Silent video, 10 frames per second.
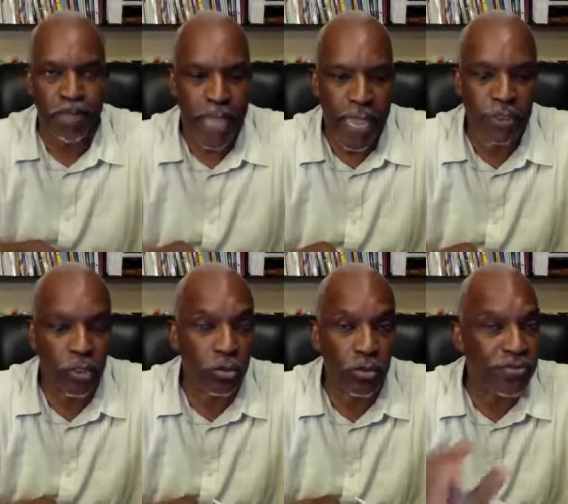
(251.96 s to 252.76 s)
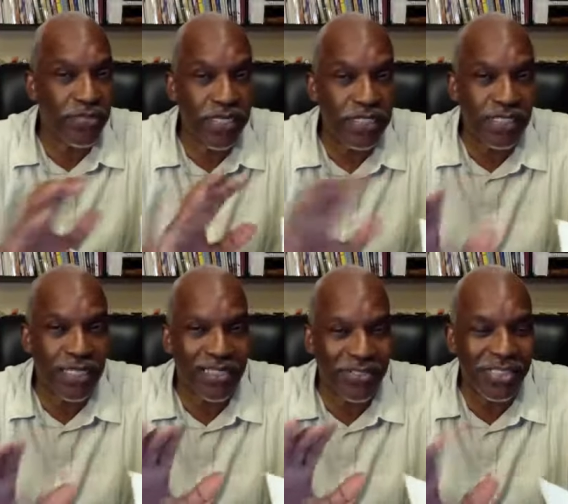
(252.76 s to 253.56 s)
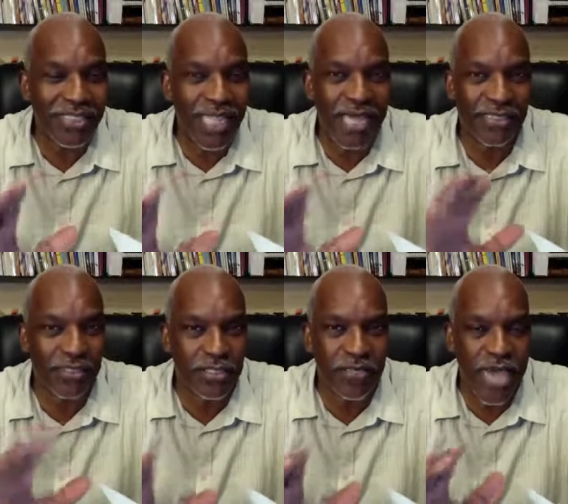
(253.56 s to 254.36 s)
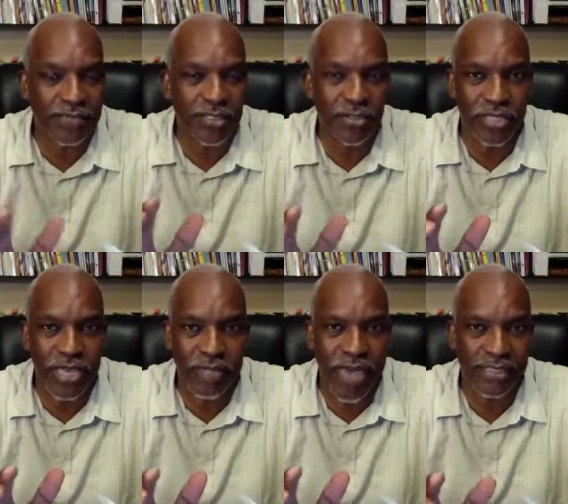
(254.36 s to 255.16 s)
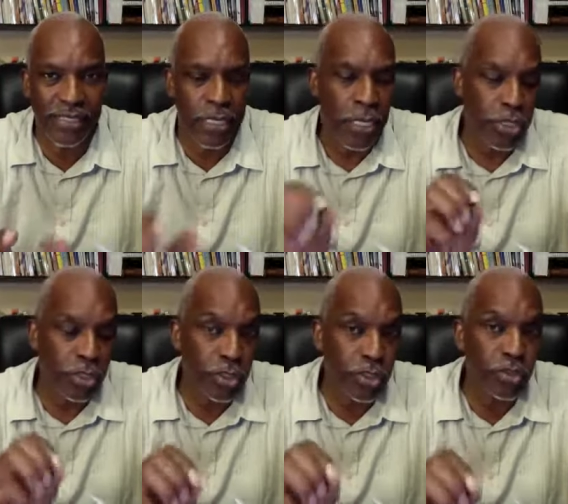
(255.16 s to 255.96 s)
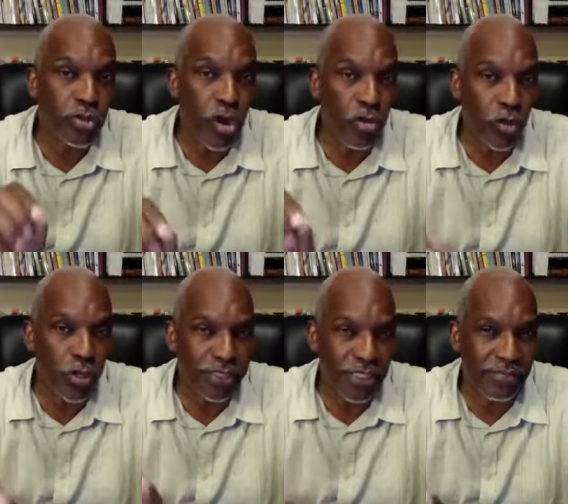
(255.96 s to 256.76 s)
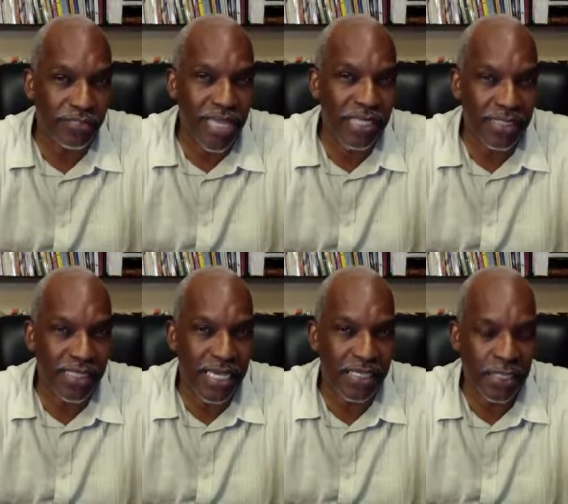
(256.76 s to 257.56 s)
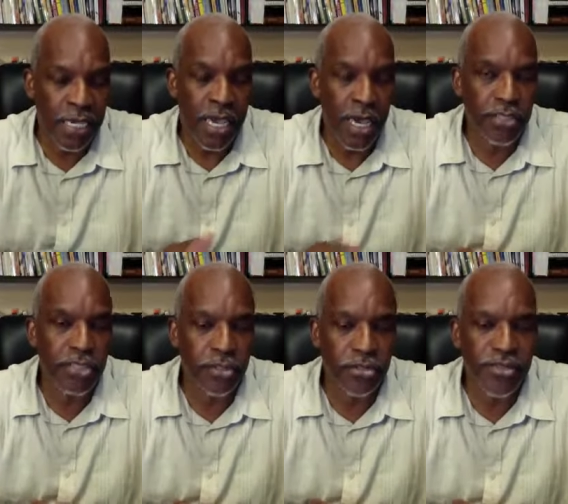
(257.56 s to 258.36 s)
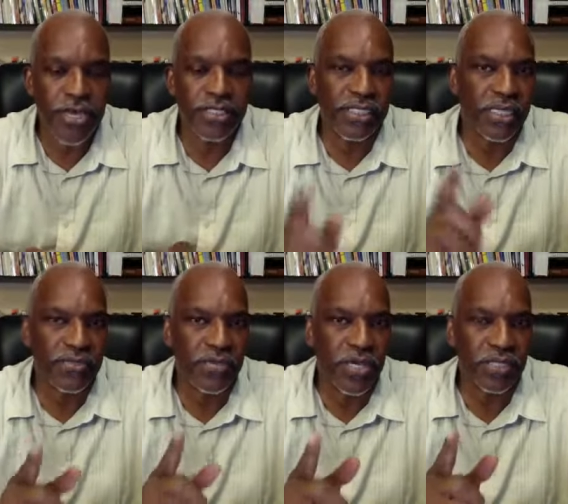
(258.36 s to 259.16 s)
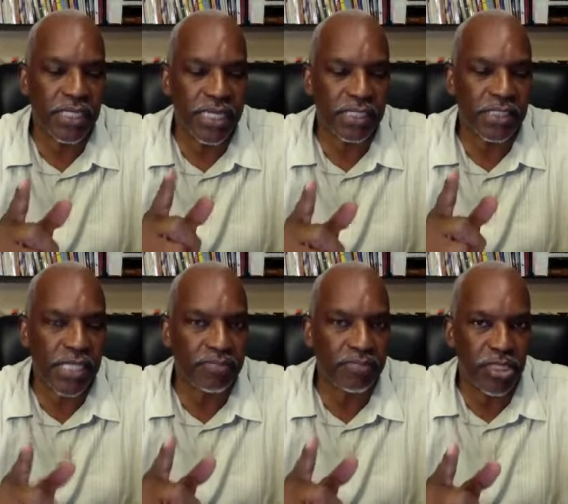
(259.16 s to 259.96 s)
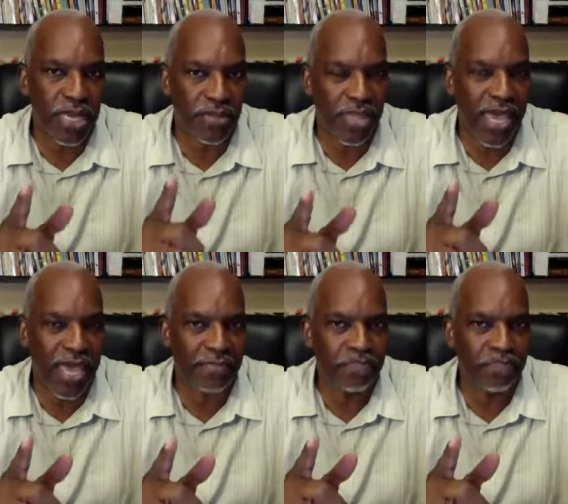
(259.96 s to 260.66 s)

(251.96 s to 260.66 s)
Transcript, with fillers: and so this is this class is going to be absolutely amazing. You don't want to miss this. You know, there's a there's a subject that